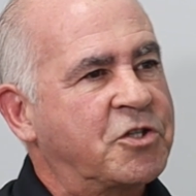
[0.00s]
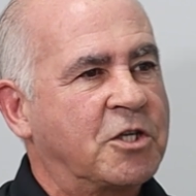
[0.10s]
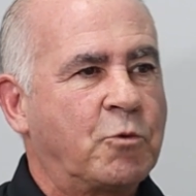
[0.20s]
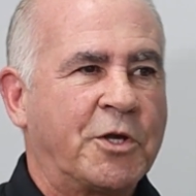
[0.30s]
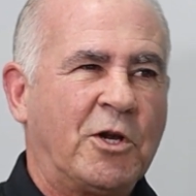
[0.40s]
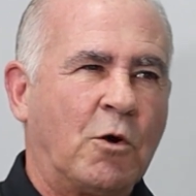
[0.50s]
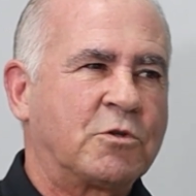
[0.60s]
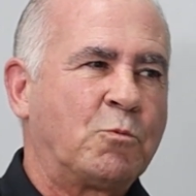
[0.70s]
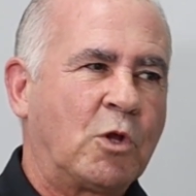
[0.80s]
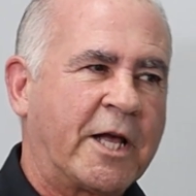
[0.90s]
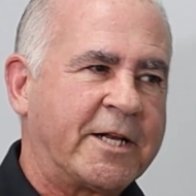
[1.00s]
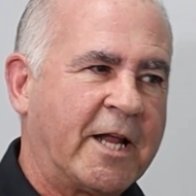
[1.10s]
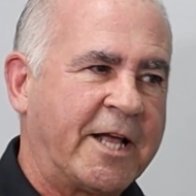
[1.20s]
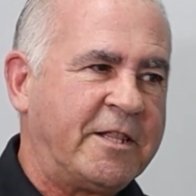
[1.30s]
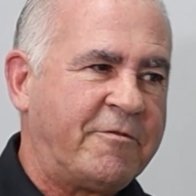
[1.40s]
says, well, it's more like
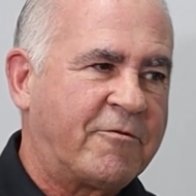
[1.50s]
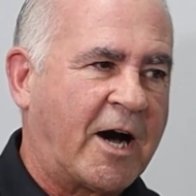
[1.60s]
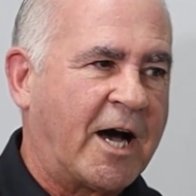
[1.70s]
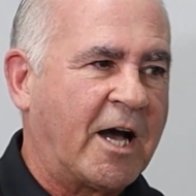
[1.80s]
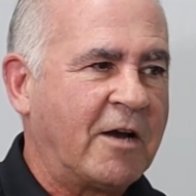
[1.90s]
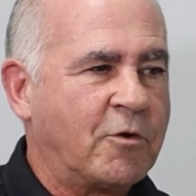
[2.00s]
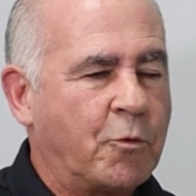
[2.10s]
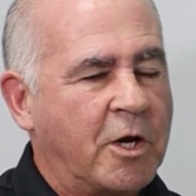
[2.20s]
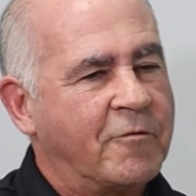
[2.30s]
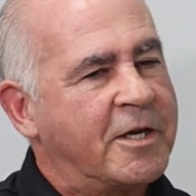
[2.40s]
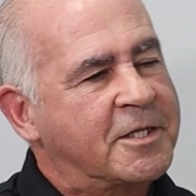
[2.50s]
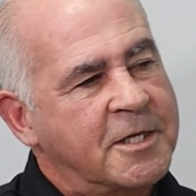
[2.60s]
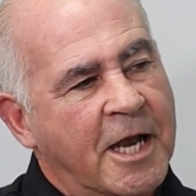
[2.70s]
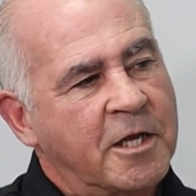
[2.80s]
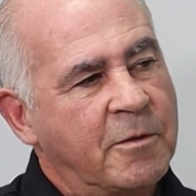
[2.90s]
95 or whatever, it's
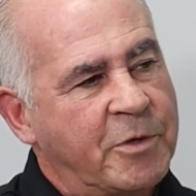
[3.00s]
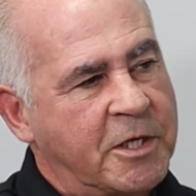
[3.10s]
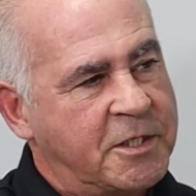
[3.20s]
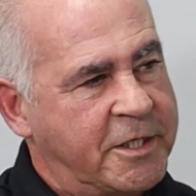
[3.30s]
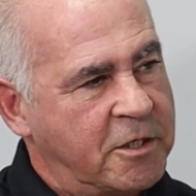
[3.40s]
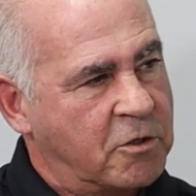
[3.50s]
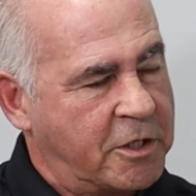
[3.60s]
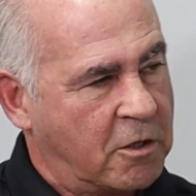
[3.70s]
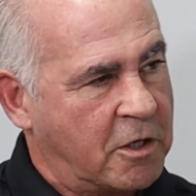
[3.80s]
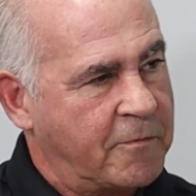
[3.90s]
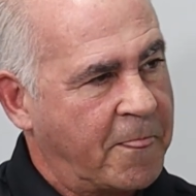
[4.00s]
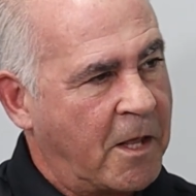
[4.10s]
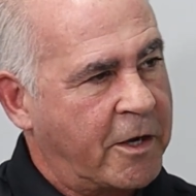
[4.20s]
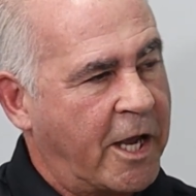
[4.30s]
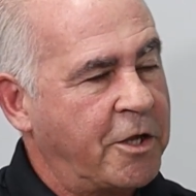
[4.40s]
not going to be a deal killer.
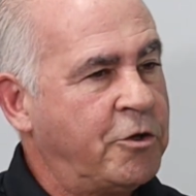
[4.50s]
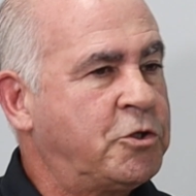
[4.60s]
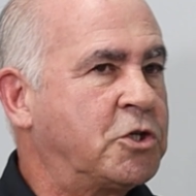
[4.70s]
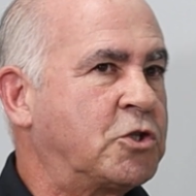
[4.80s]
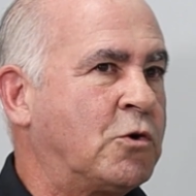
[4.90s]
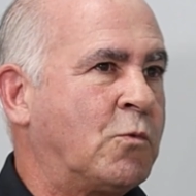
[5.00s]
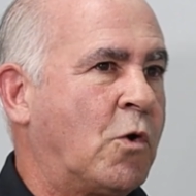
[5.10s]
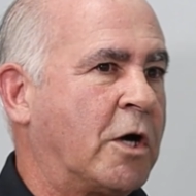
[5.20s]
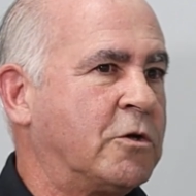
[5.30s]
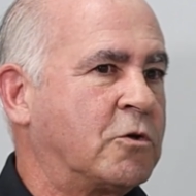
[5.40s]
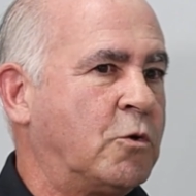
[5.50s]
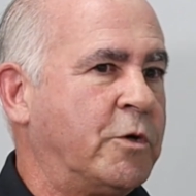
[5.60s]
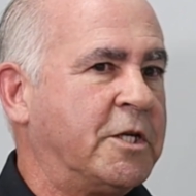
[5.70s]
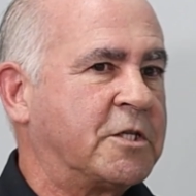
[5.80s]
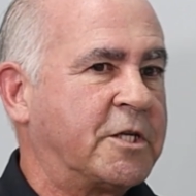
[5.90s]
Okay, you just don't want to
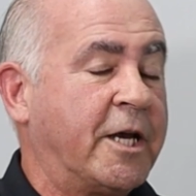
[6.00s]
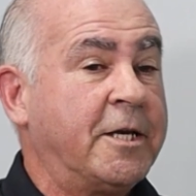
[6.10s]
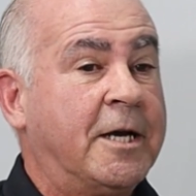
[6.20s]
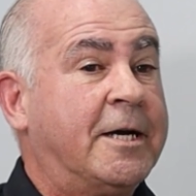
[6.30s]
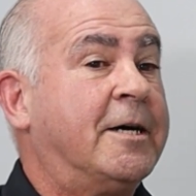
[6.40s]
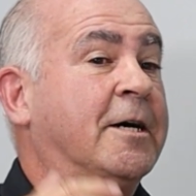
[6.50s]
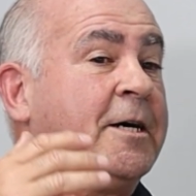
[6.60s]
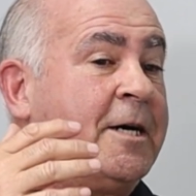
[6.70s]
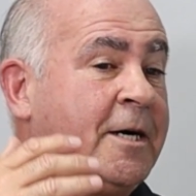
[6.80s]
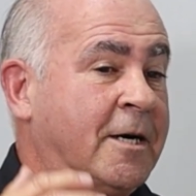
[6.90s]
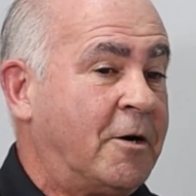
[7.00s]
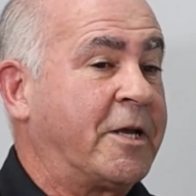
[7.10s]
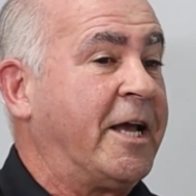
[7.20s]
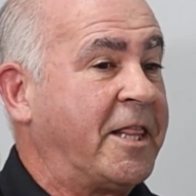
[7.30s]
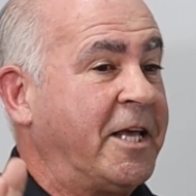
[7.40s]
go in and say,
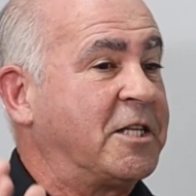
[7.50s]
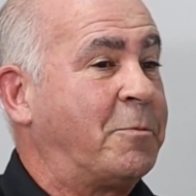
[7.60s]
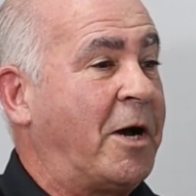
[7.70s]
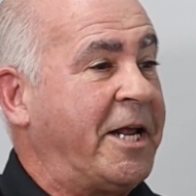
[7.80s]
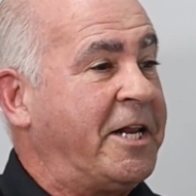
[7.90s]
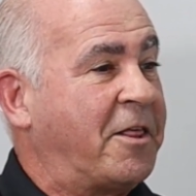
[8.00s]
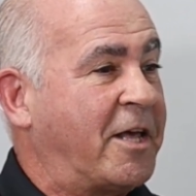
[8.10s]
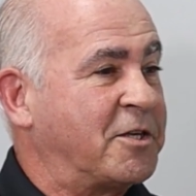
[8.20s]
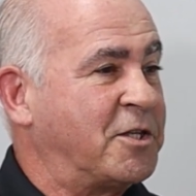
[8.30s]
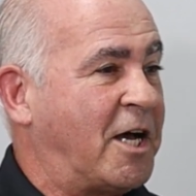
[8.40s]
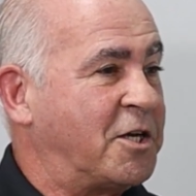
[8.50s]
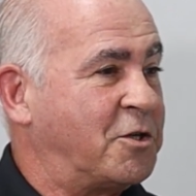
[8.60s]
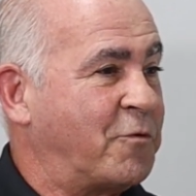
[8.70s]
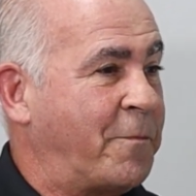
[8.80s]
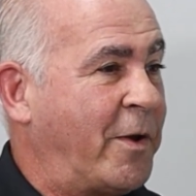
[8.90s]
okay, I think it's about
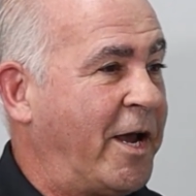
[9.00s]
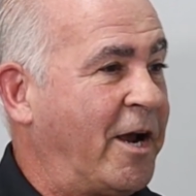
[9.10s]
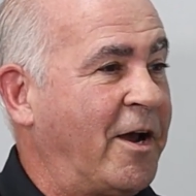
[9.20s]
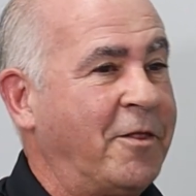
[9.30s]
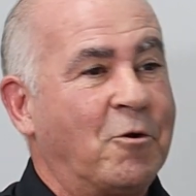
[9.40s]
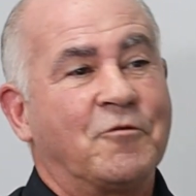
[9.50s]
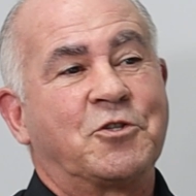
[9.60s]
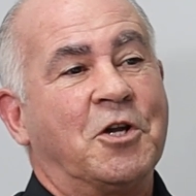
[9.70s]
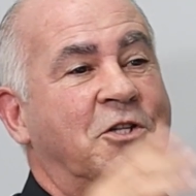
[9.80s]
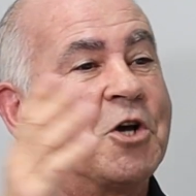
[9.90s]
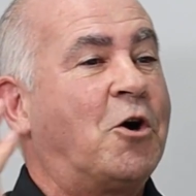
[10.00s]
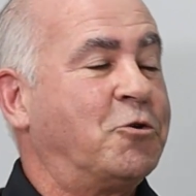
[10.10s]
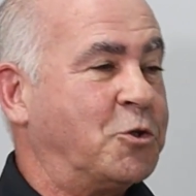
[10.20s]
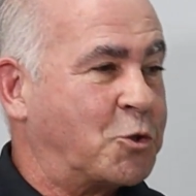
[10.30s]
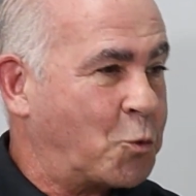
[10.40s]
$80,000 in repair, and all of a sudden it's
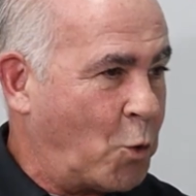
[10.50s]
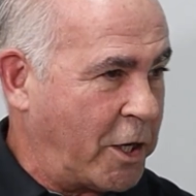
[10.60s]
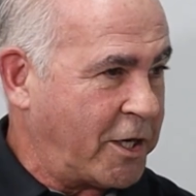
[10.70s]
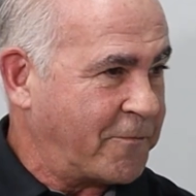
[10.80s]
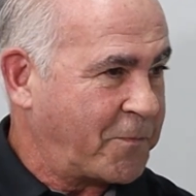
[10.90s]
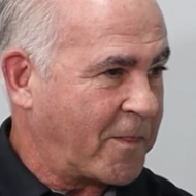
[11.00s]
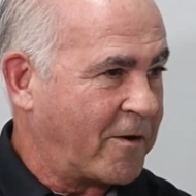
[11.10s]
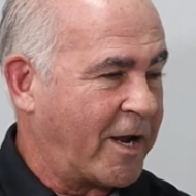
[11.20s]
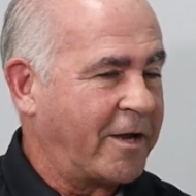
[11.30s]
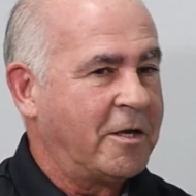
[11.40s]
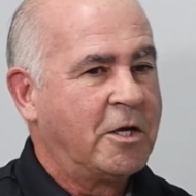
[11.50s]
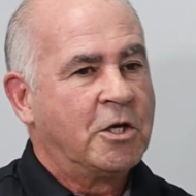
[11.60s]
120. Okay,